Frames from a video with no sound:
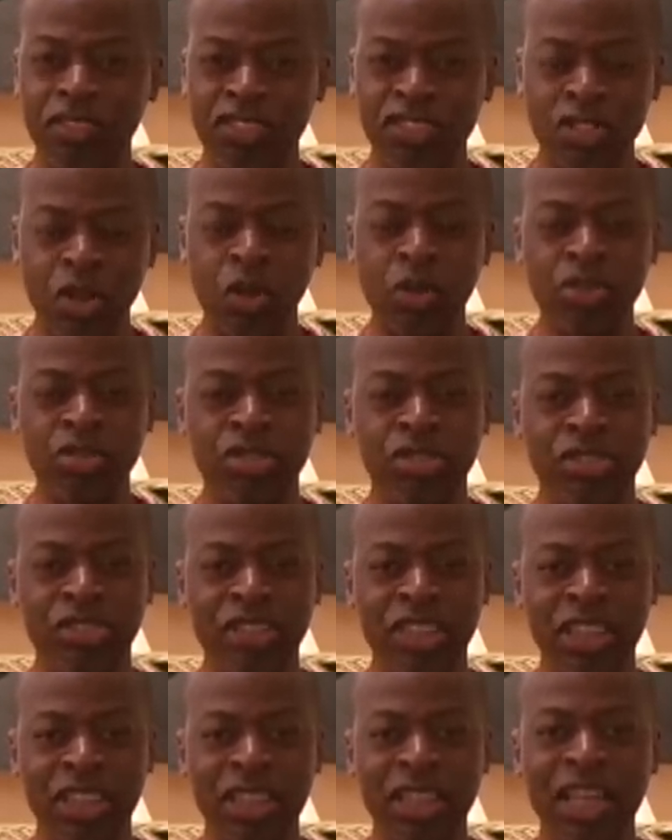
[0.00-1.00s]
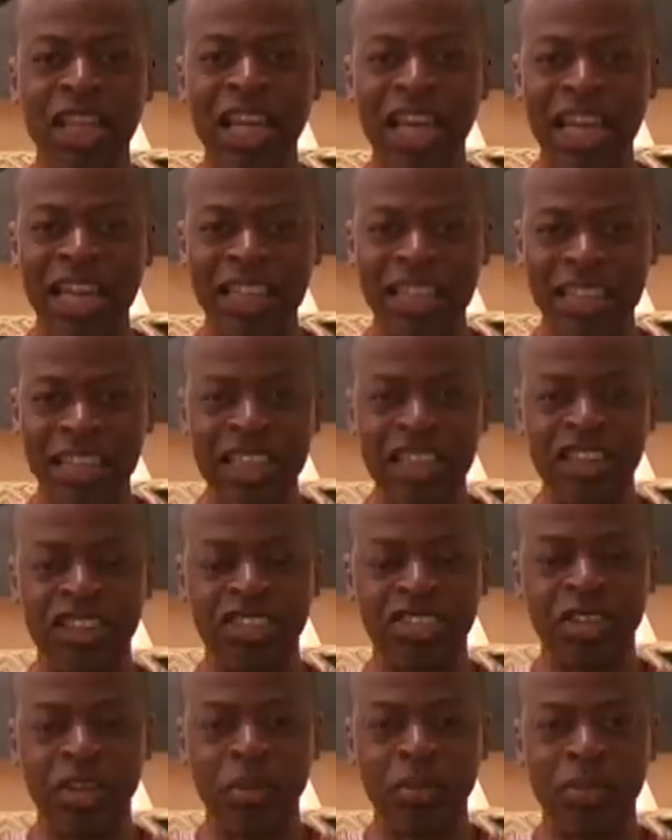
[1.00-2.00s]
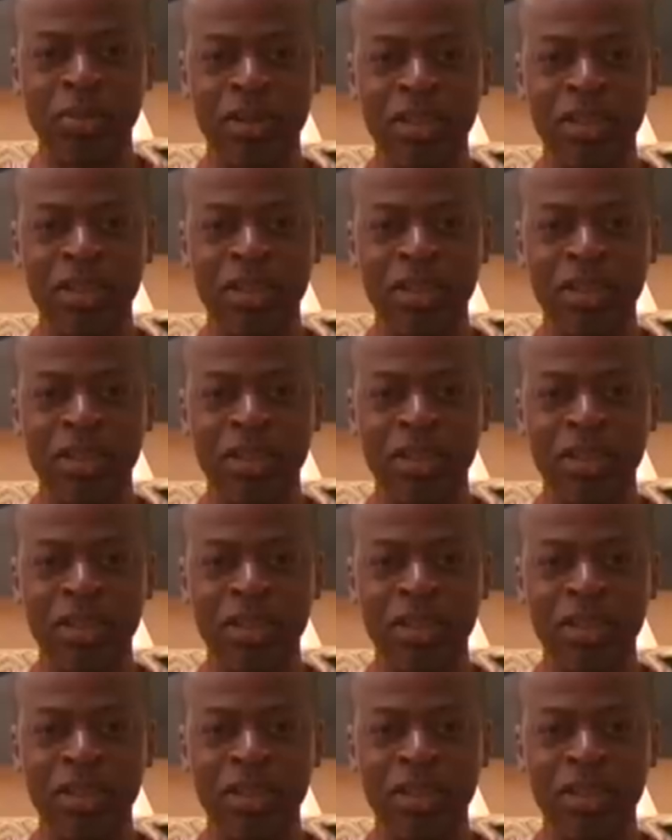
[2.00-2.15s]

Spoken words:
soldiering and leadership.